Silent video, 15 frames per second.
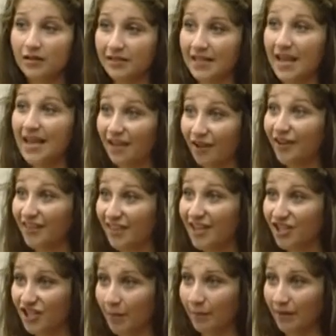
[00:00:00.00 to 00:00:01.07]
Take her to thee,
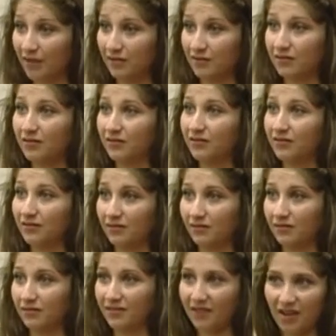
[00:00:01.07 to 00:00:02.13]
shepherd.
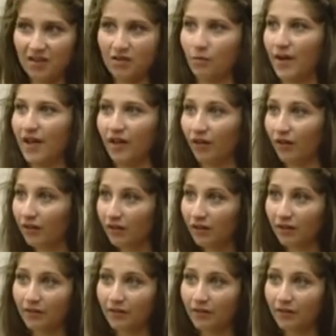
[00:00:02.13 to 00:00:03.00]
Fare you well.